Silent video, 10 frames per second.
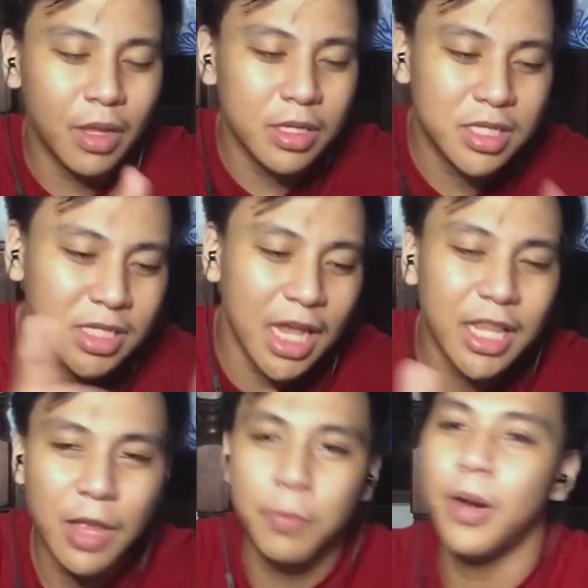
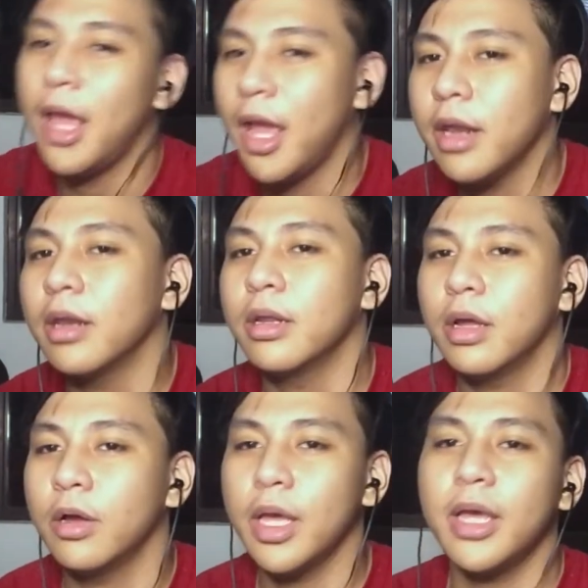set a plan.
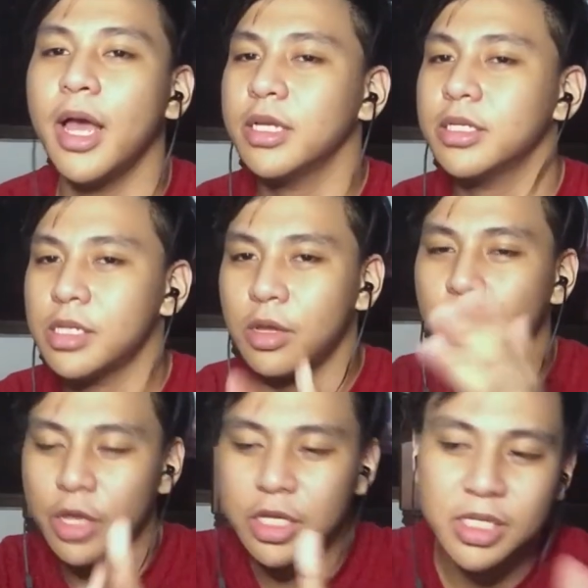Okay, guys?
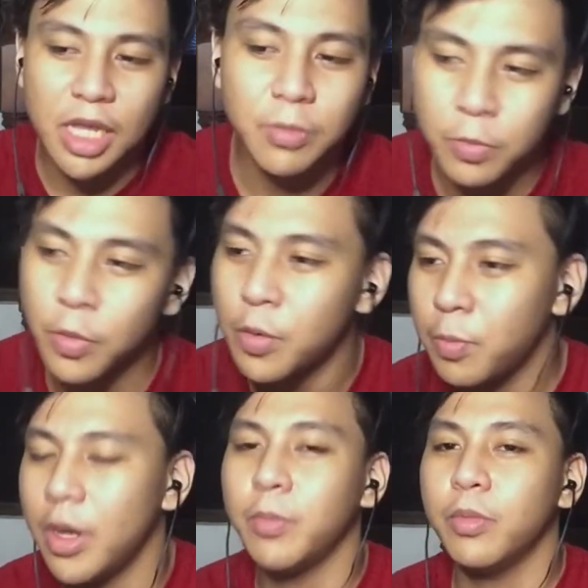Set mo yung
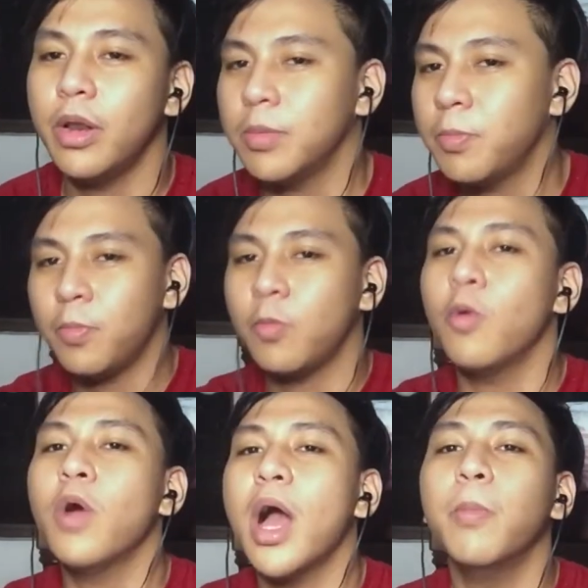plan mo lang
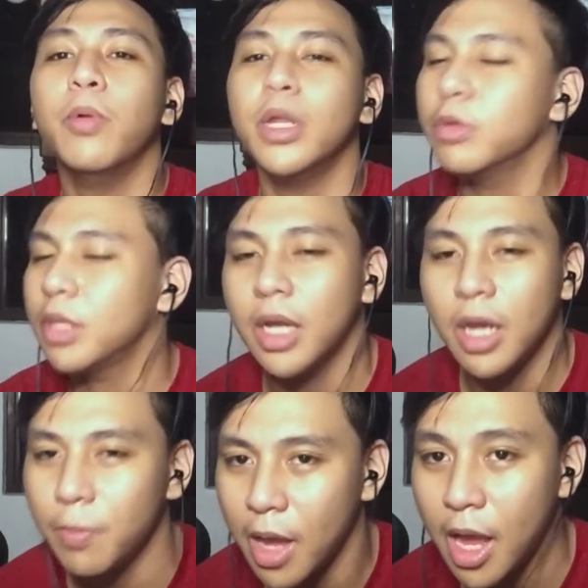kung habulin mo
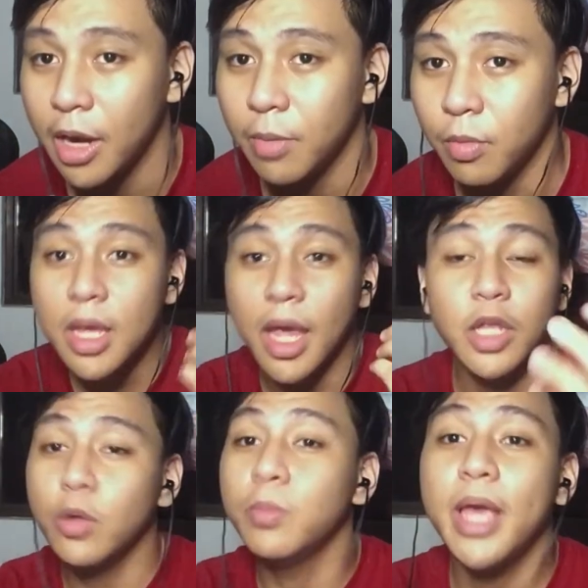talaga pangarap mo. And
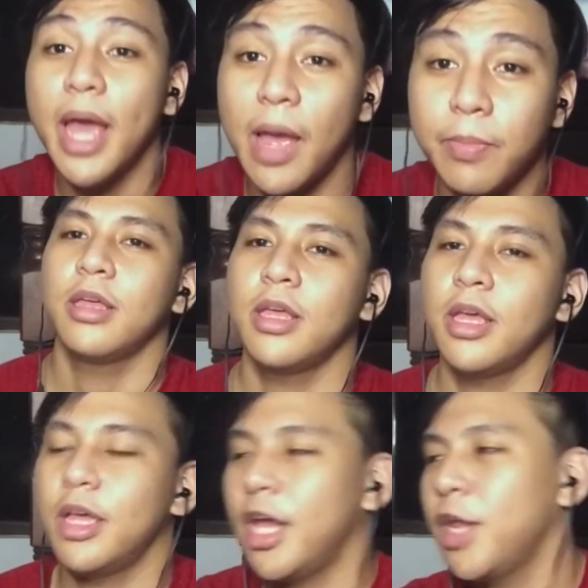you'll be happy.
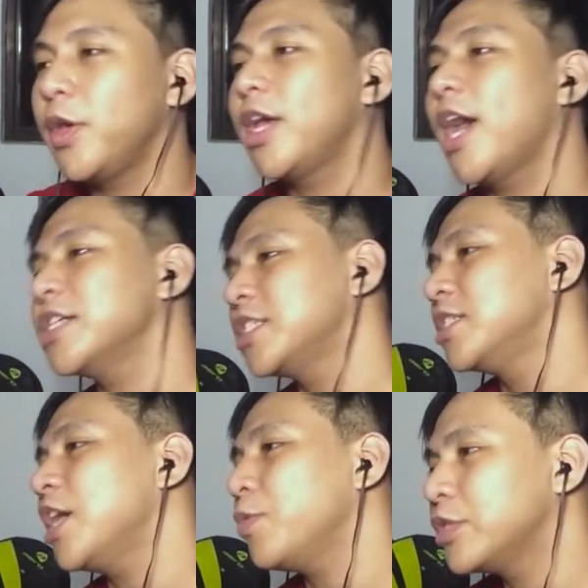Anyway, guys,
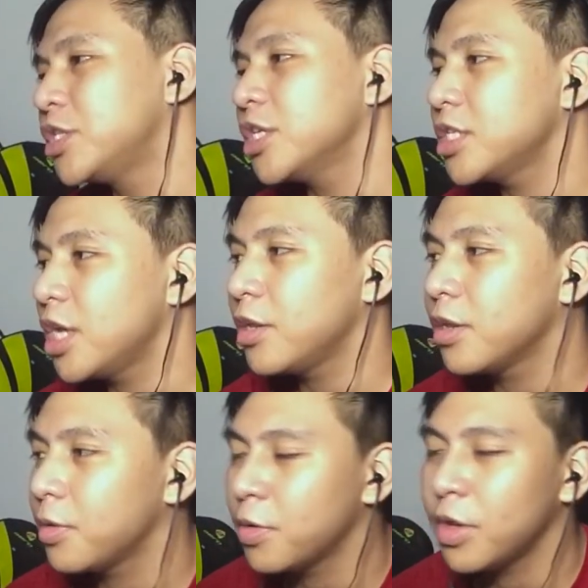that was just it.
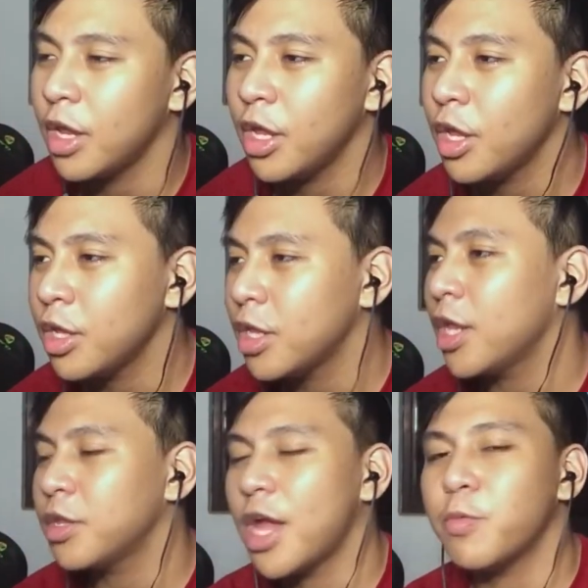
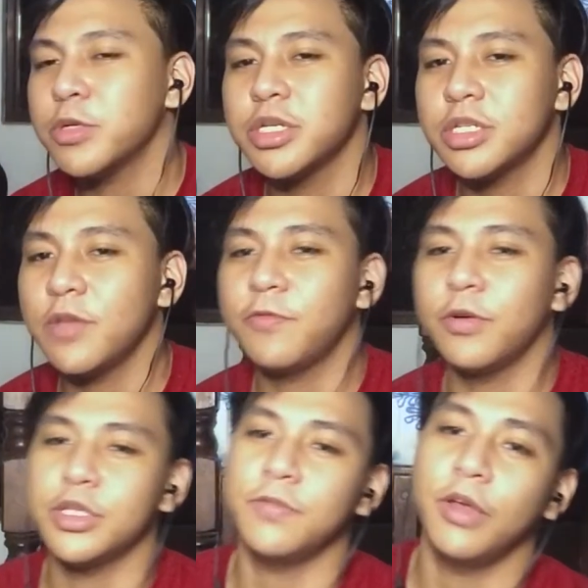That was just it for
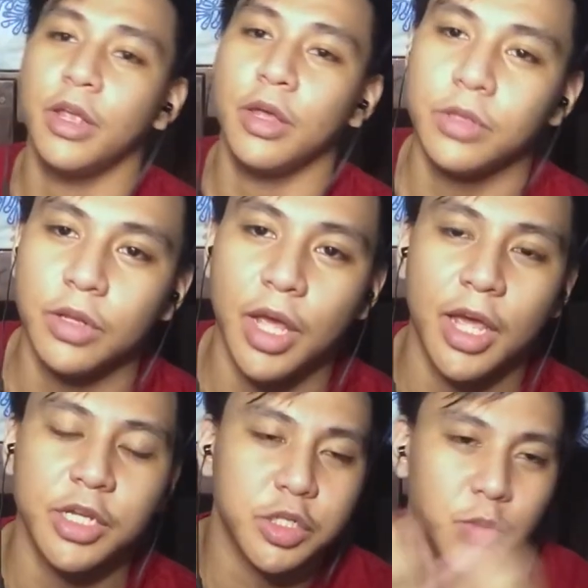this video today.
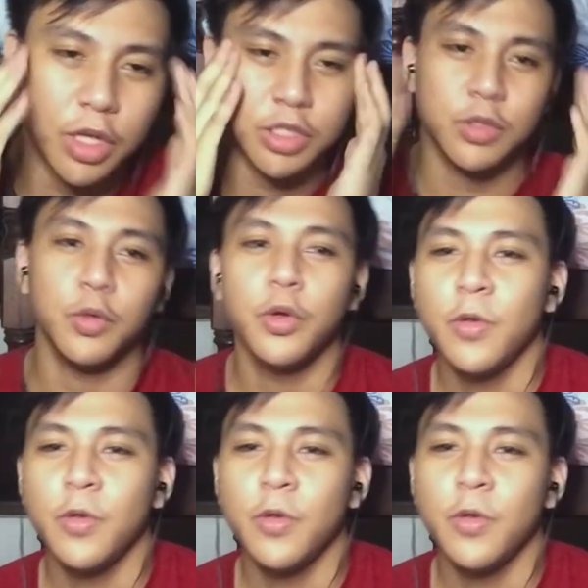I just want to